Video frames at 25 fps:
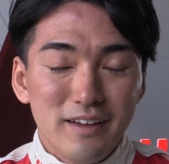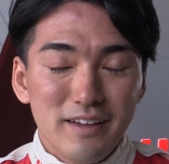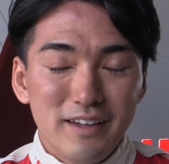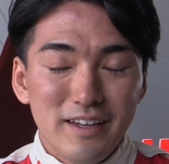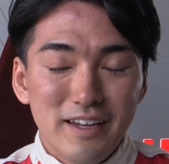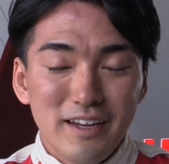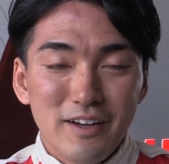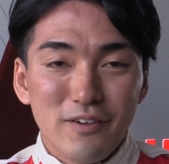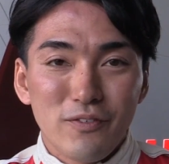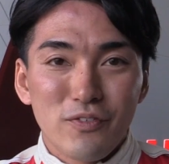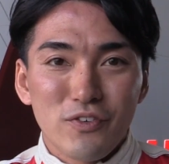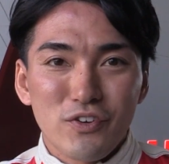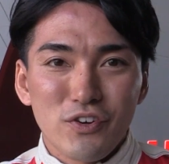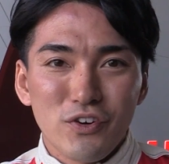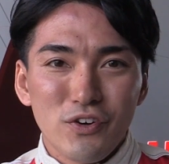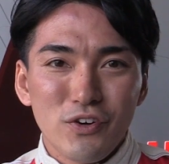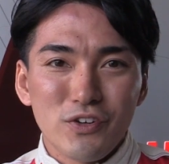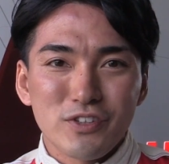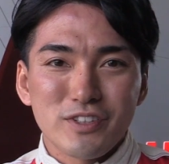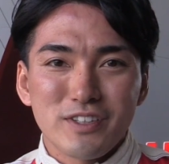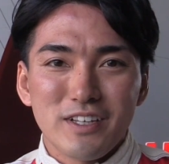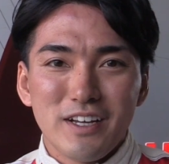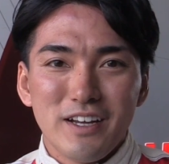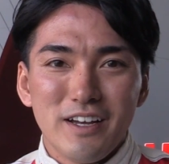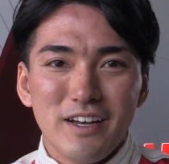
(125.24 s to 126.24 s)
Yeah, of
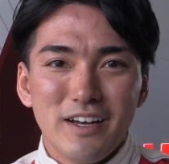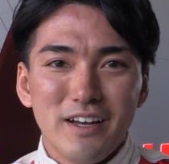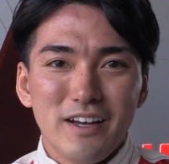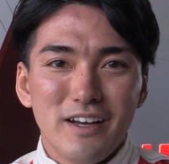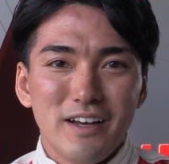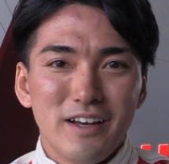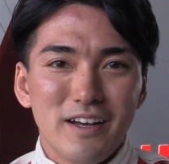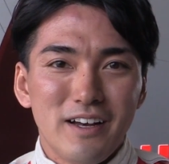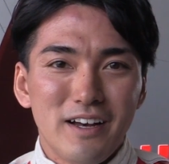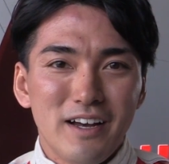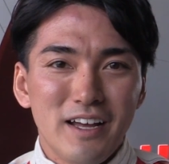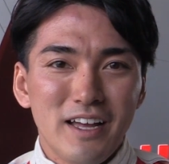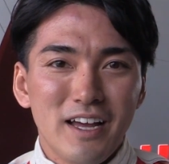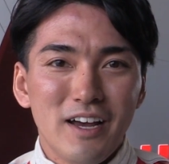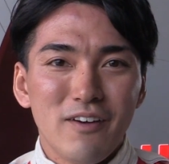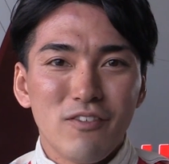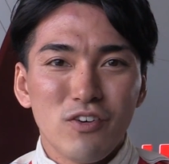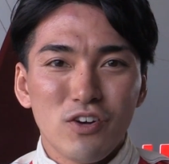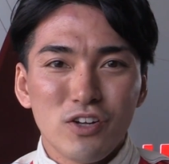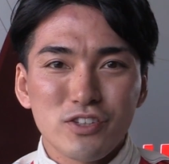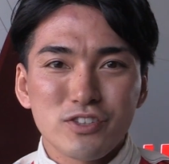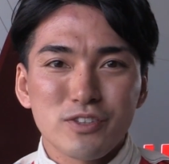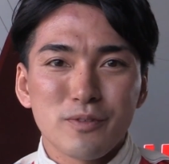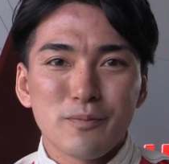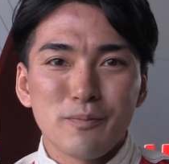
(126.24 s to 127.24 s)
course, I have
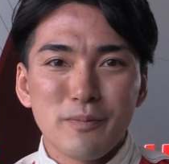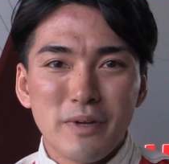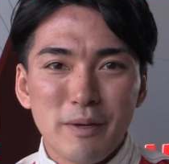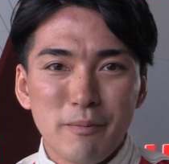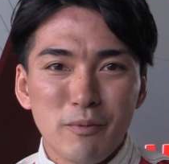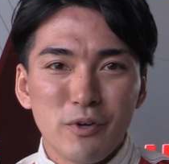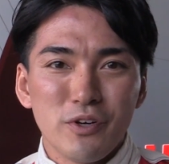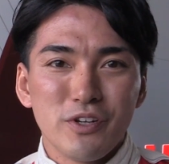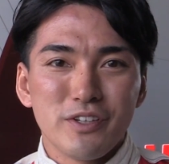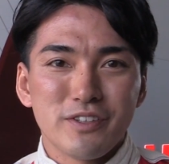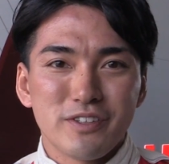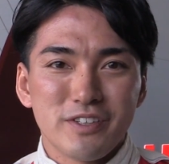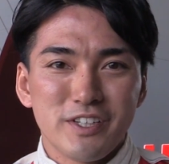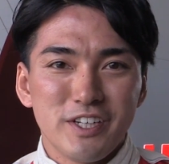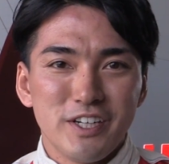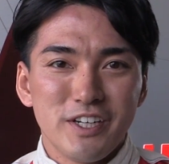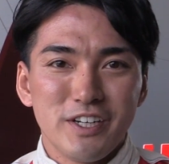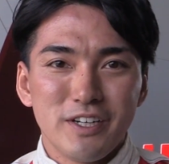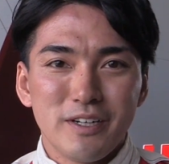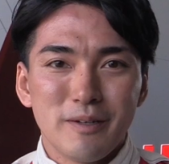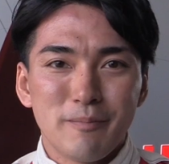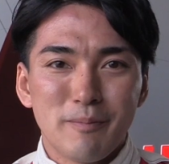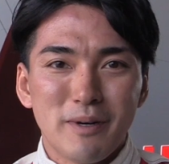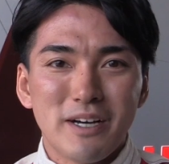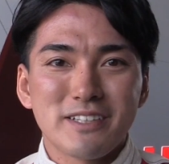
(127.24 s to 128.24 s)
lots of memories
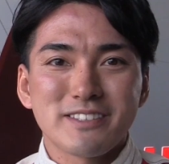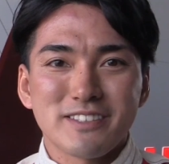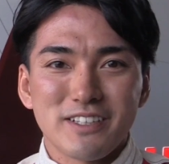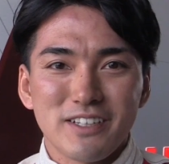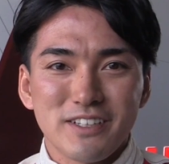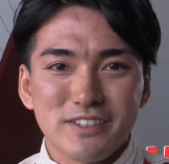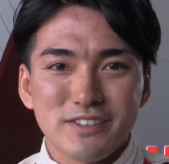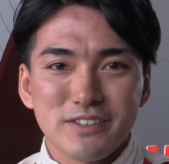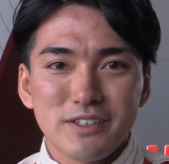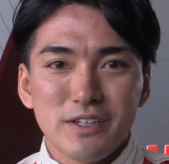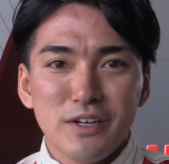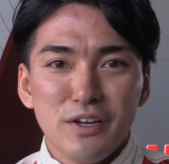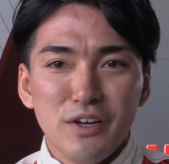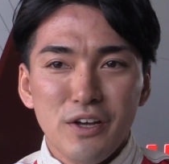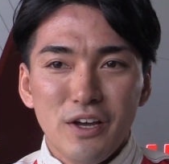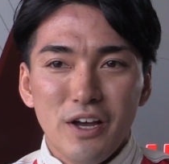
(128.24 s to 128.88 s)
here at Bathurst.